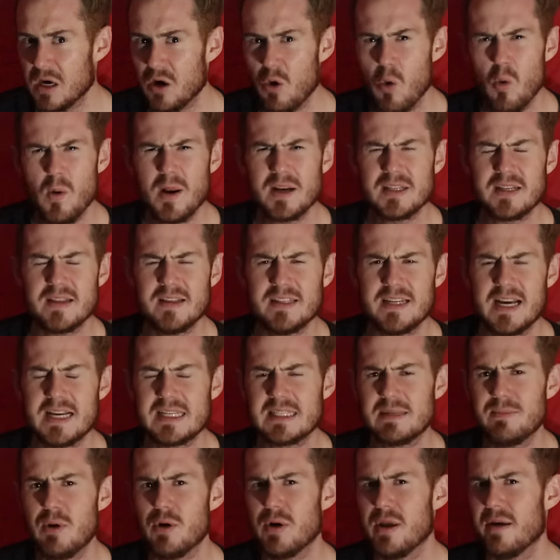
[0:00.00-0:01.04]
According to the
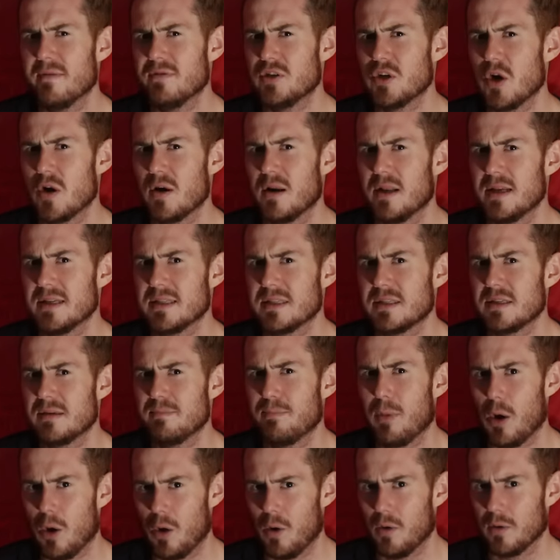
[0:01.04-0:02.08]
testimony of journalist
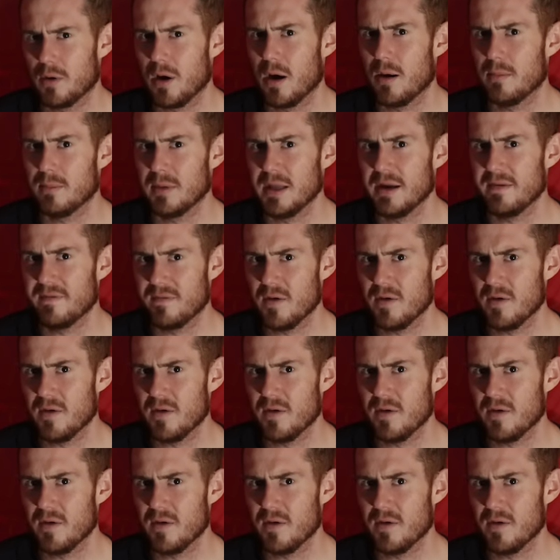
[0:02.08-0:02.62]
Paul Comly